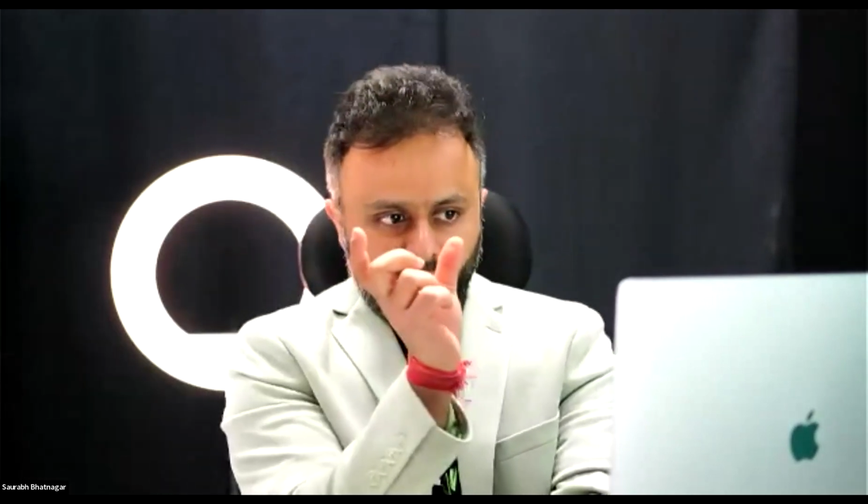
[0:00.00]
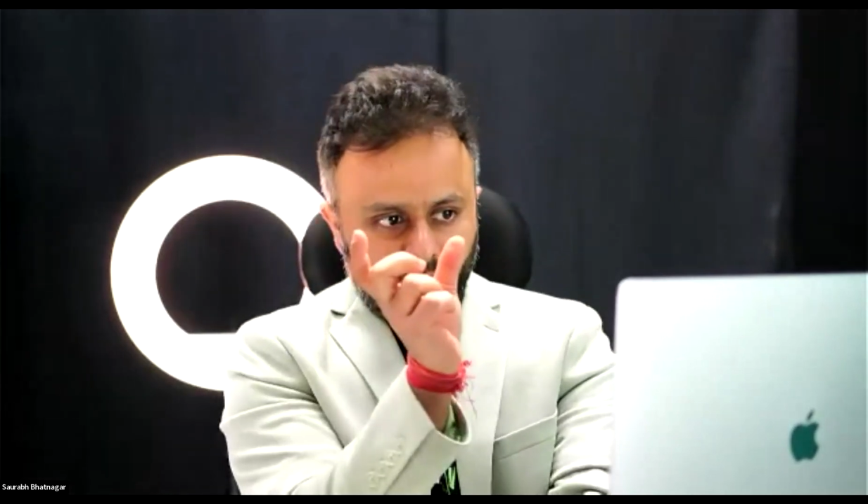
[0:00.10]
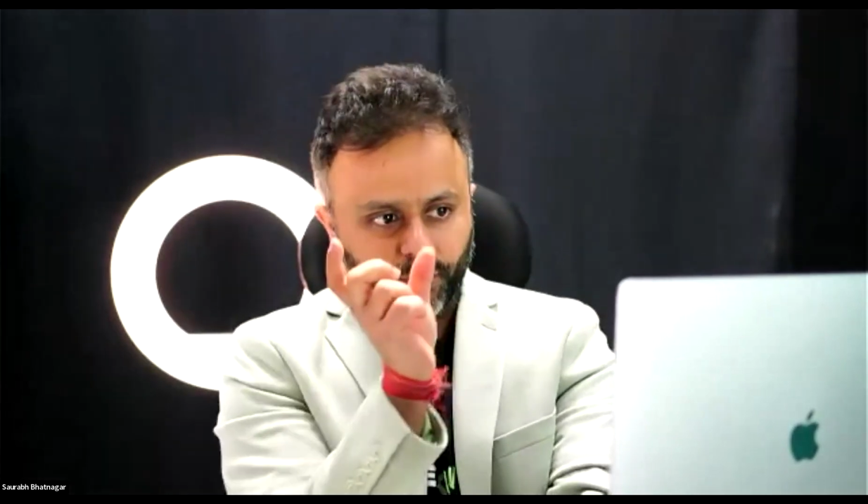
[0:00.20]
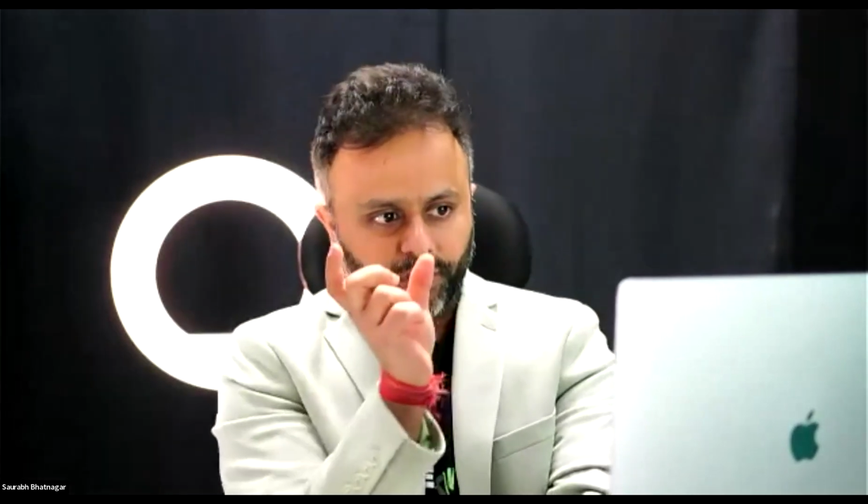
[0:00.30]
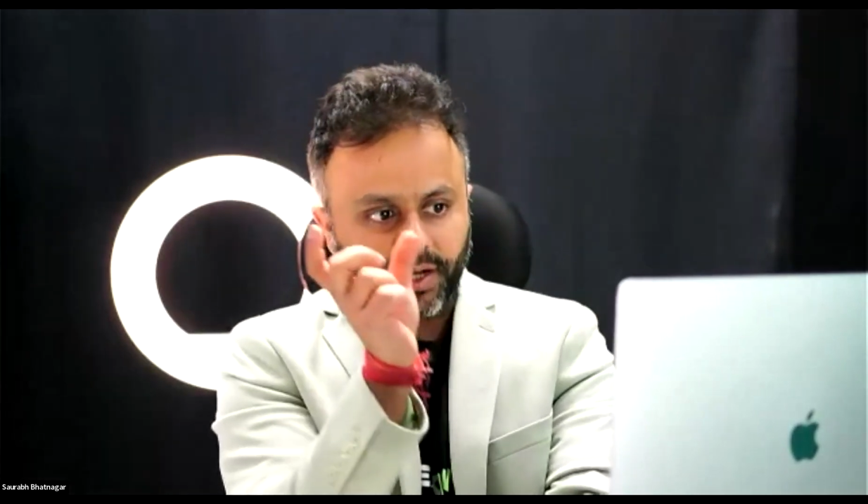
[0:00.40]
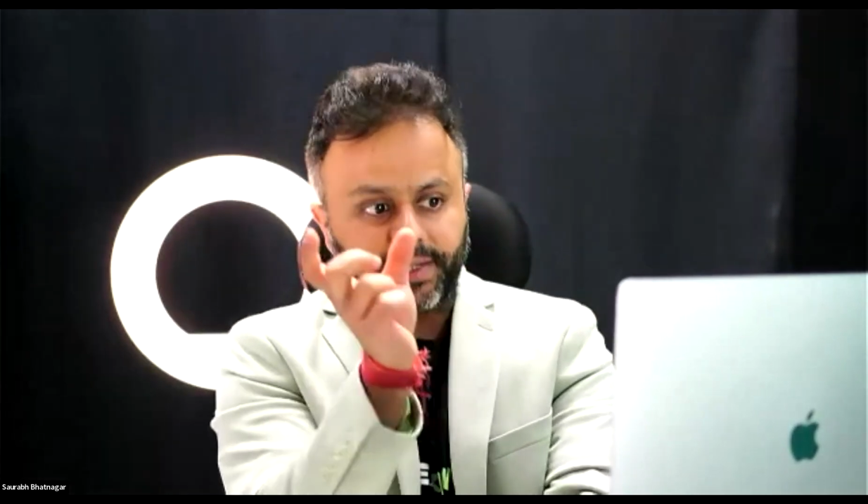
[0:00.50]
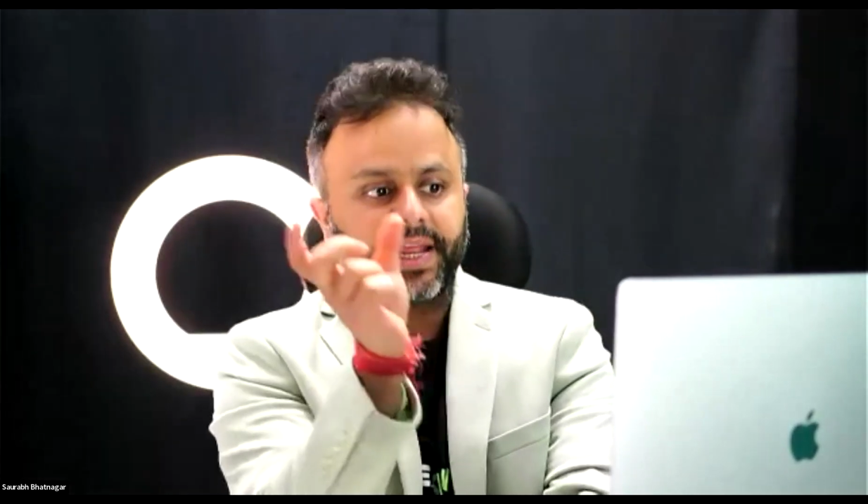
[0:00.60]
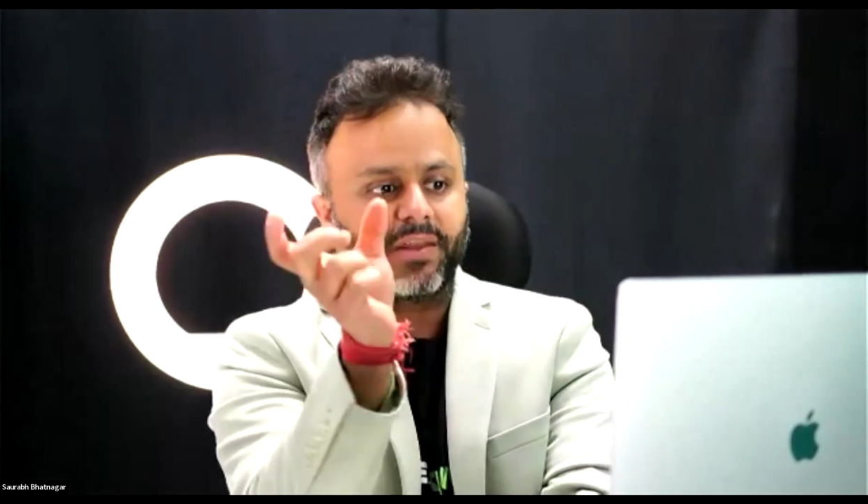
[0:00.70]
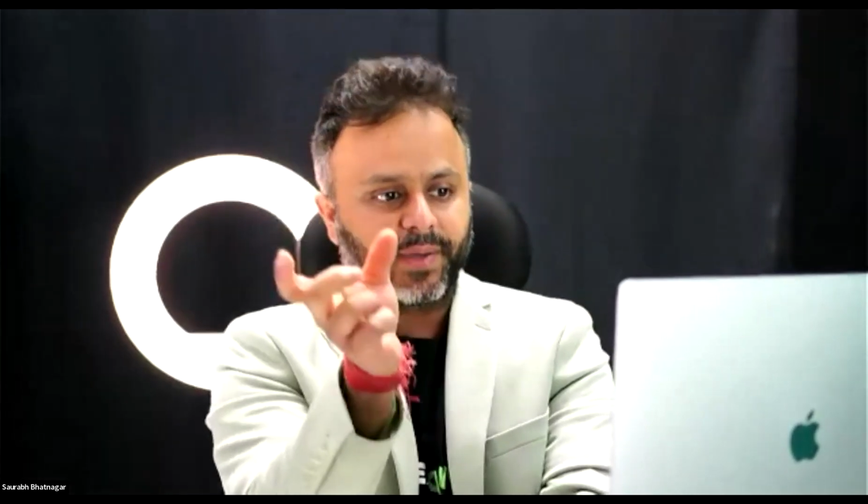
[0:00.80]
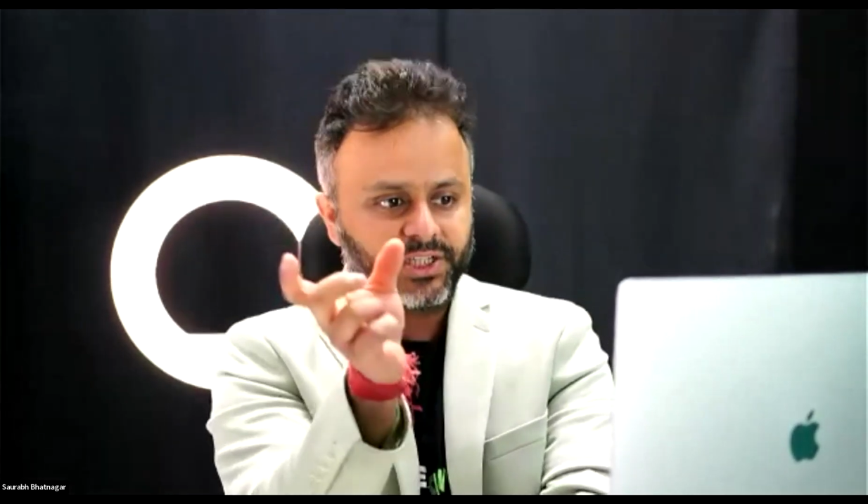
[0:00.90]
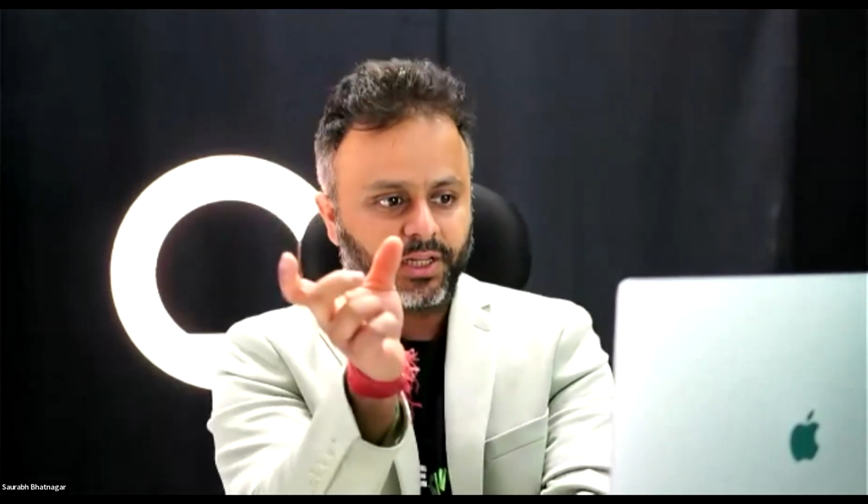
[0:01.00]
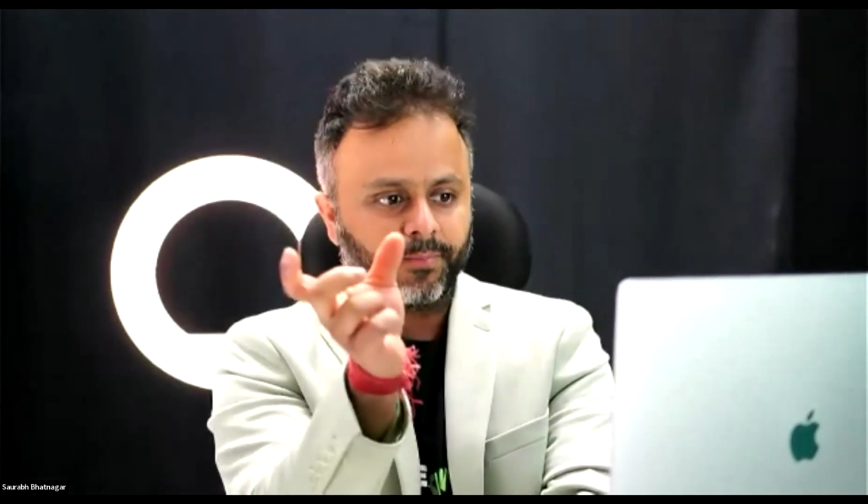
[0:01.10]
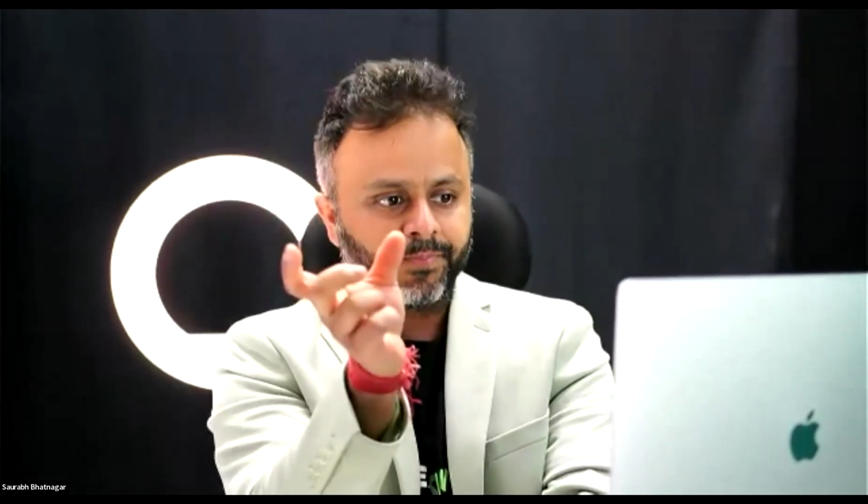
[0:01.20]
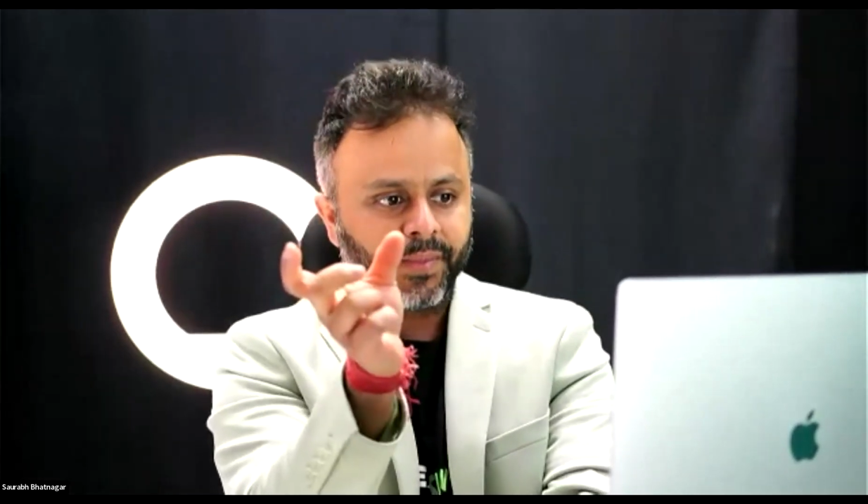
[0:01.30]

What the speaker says: of those 30 special.